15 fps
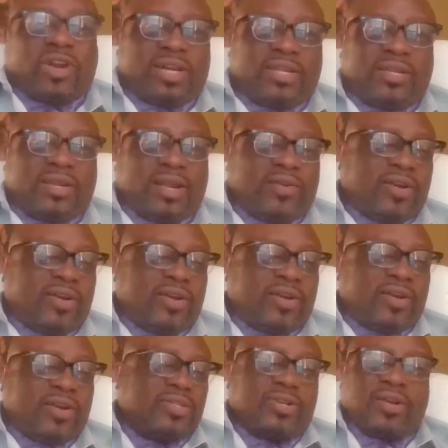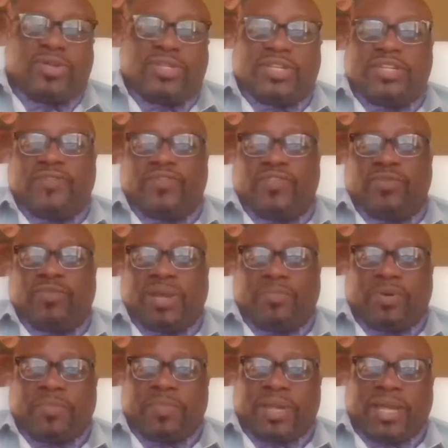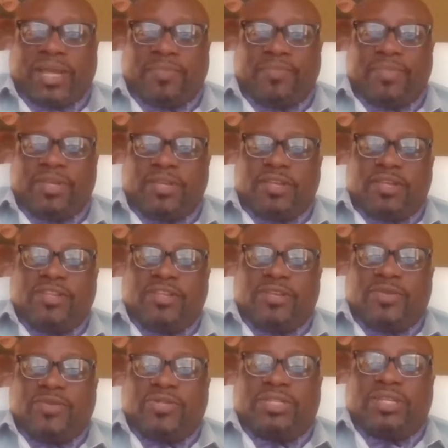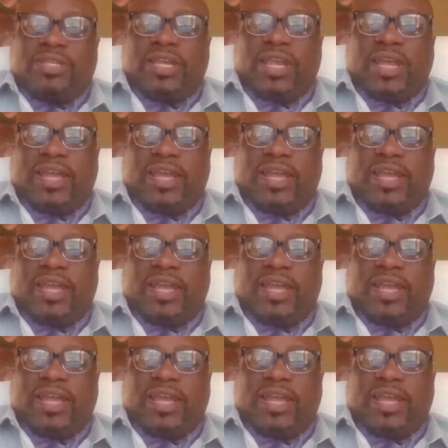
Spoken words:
shortly, a couple hours ago, I was interviewed by Birmingham News,